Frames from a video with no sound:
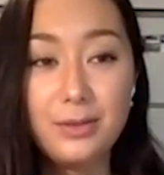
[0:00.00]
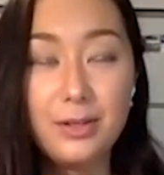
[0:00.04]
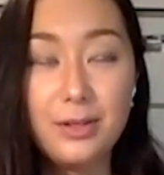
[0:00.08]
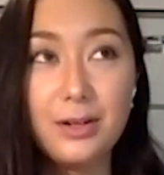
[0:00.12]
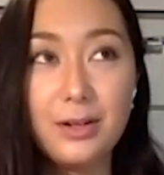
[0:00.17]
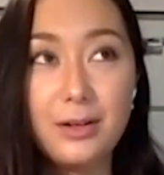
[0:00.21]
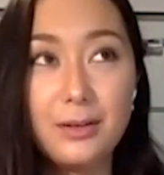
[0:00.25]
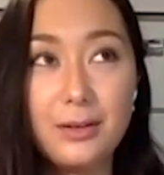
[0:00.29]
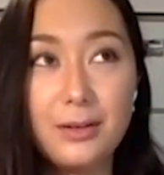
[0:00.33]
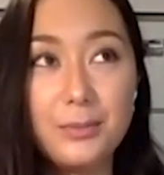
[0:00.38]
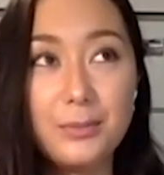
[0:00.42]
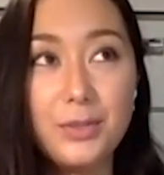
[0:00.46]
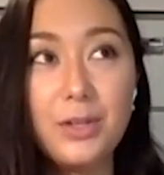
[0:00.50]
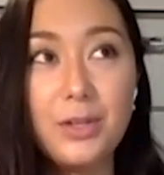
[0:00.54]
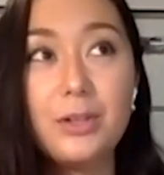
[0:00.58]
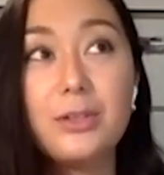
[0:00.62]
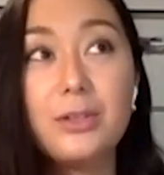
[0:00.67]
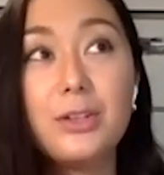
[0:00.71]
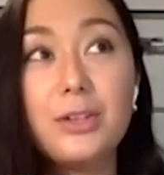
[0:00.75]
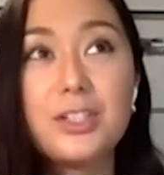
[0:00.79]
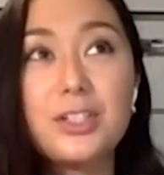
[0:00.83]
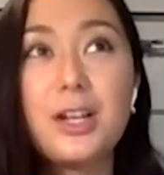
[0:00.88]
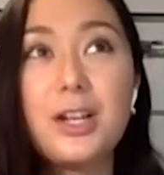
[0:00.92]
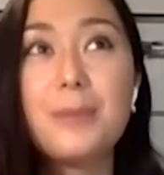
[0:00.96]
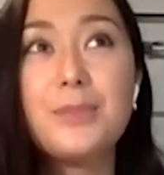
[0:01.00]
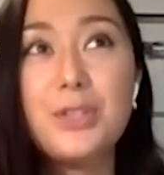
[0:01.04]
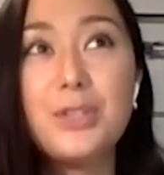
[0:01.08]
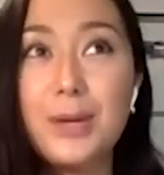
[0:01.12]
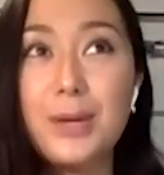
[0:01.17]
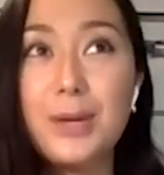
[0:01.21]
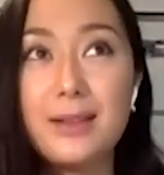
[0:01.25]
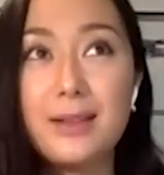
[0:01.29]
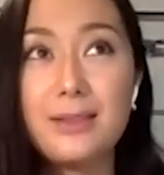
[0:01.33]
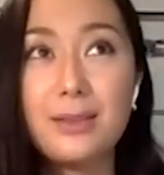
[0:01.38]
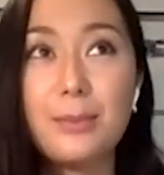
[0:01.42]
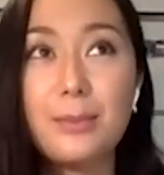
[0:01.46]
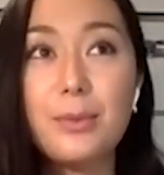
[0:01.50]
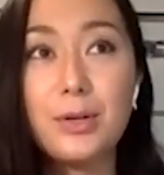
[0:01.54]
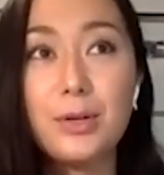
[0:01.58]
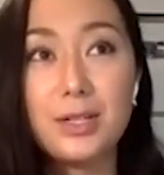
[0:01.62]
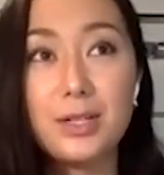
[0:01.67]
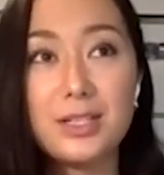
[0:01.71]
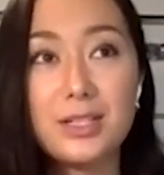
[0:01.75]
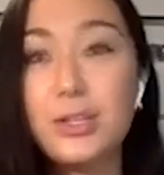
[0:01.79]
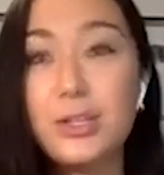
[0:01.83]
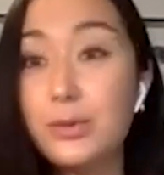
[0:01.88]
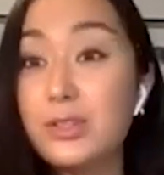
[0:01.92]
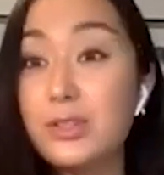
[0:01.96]
you're looked up to as the
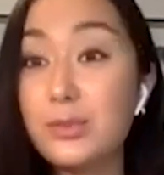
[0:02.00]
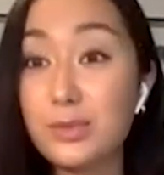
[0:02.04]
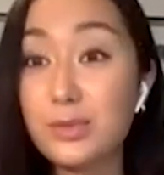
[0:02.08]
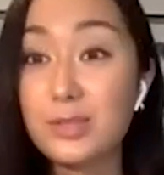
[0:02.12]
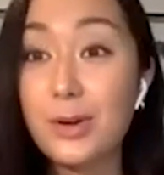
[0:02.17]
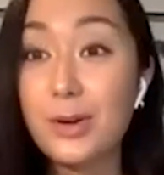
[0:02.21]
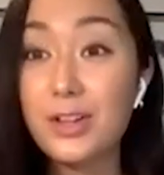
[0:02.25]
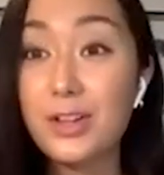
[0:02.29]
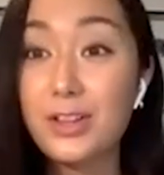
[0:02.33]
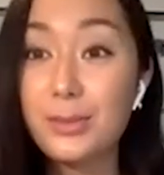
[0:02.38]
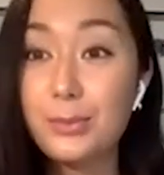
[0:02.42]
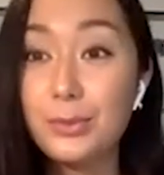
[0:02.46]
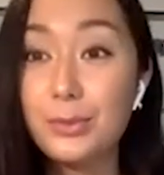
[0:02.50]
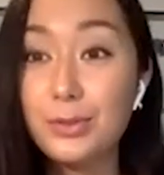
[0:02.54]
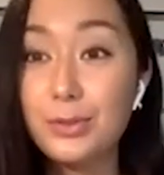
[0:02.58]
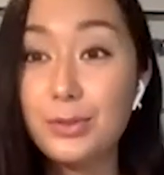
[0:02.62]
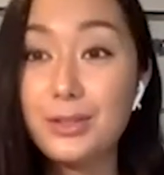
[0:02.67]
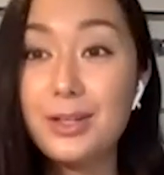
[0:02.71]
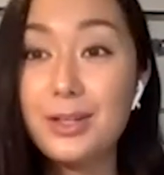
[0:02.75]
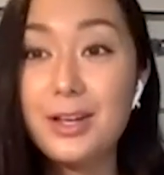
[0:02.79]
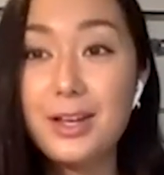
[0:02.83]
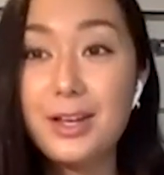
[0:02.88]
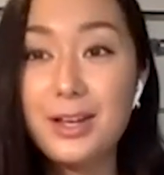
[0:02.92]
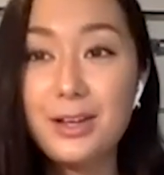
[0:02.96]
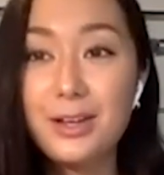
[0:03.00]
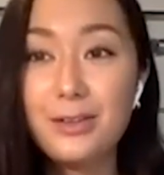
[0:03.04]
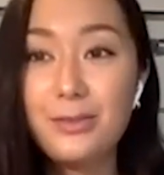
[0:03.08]
person who is responsible